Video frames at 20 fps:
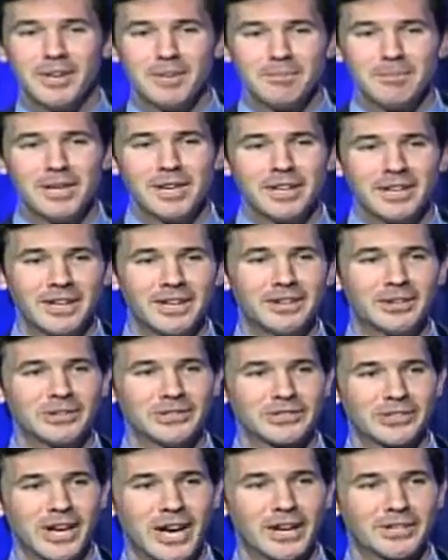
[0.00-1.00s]
meeting Eagle
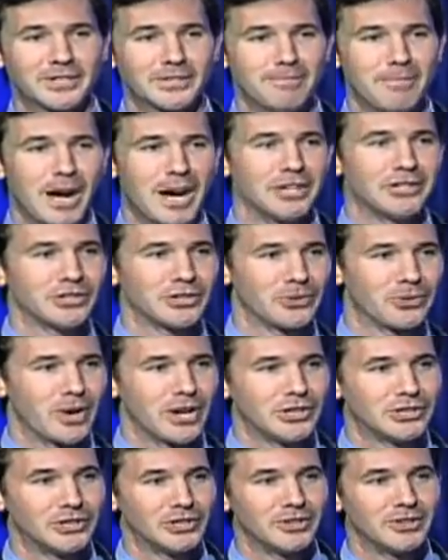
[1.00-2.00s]
Scouts of my
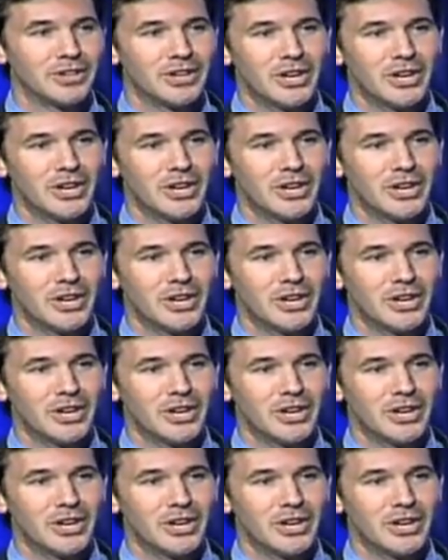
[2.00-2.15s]
generation,